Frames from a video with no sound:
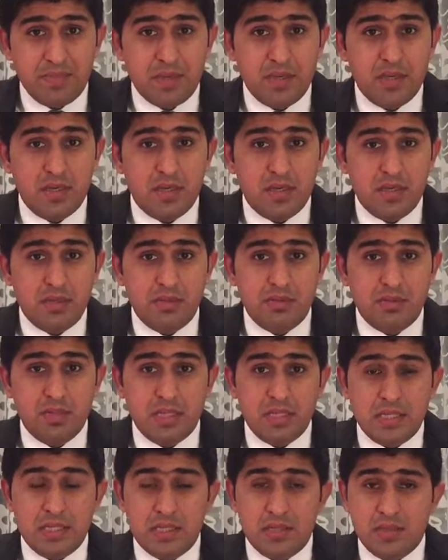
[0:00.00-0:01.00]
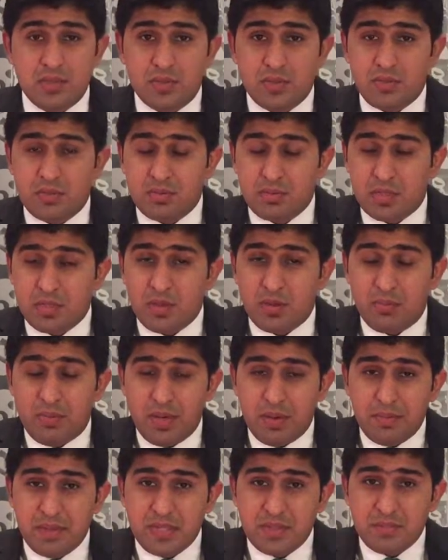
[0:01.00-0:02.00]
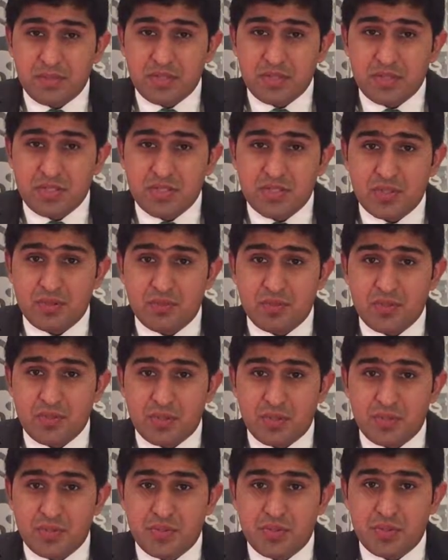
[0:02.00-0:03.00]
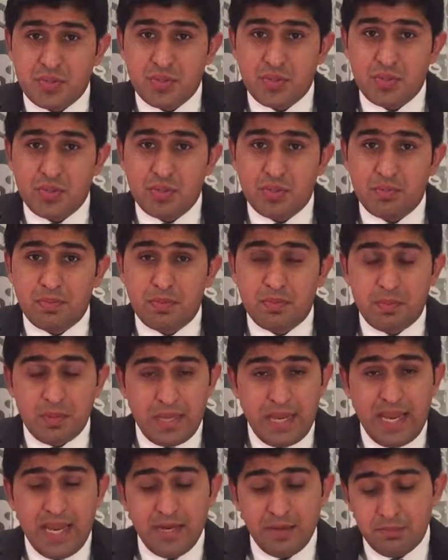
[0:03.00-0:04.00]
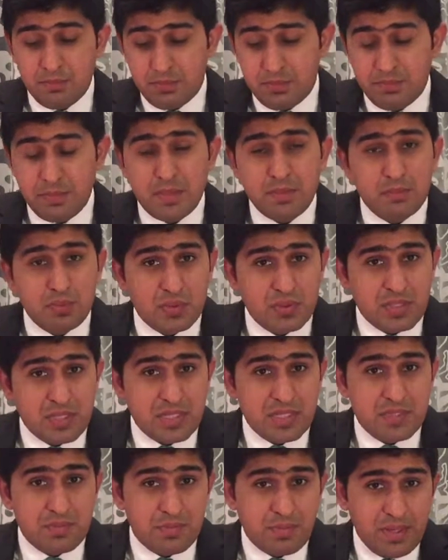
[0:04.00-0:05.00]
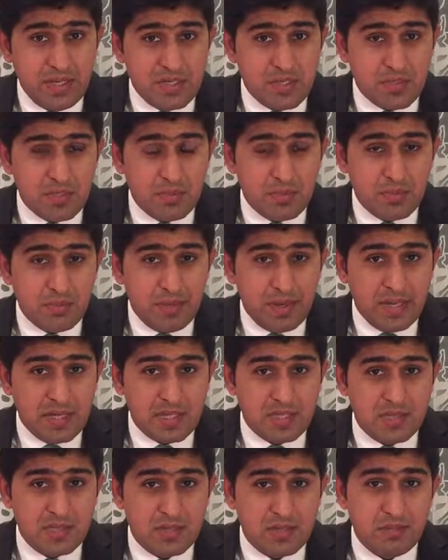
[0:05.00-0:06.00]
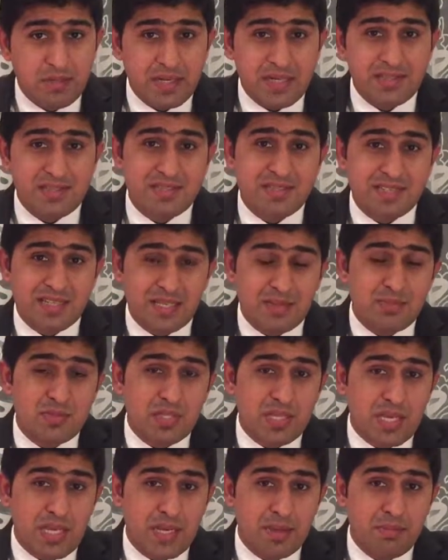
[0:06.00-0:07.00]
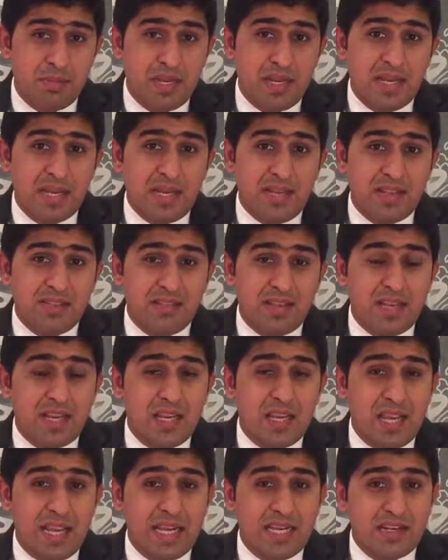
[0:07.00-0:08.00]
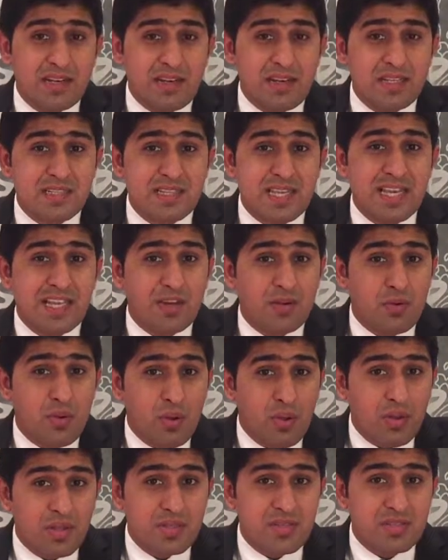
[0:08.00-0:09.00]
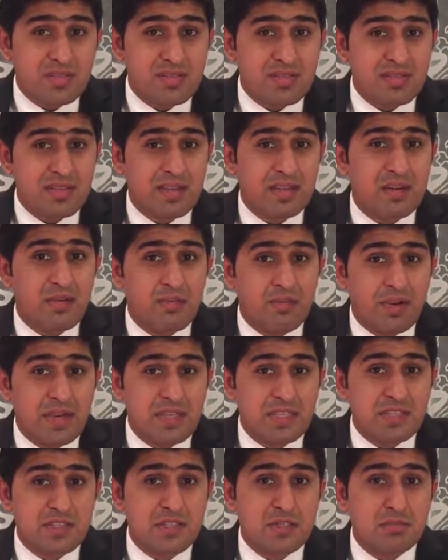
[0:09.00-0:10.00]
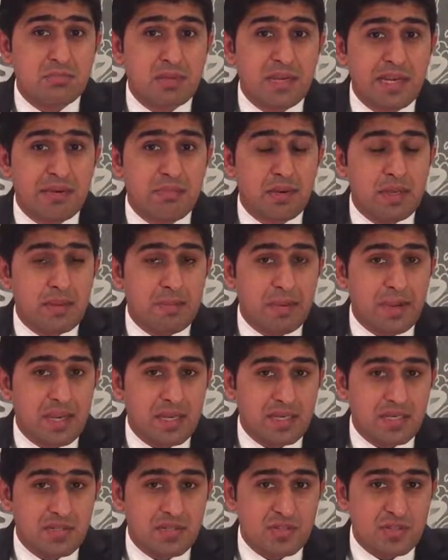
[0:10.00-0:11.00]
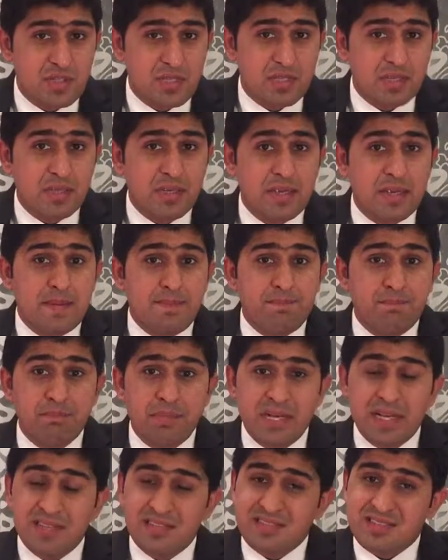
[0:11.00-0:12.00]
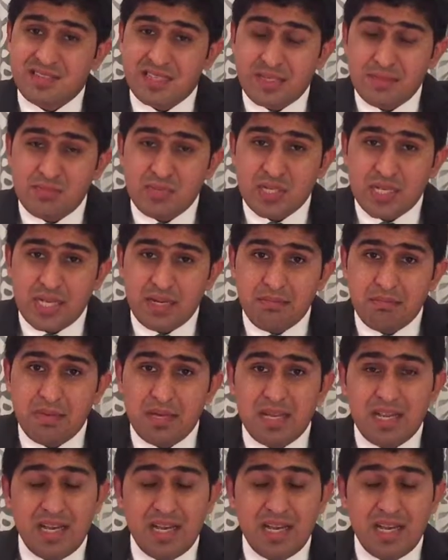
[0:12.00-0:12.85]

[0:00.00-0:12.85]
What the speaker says: The Obama administration was also had been putting its pressure on Pakistan, but at the same time, they at least acknowledged the sacrifices made by Pakistan. But at the same time,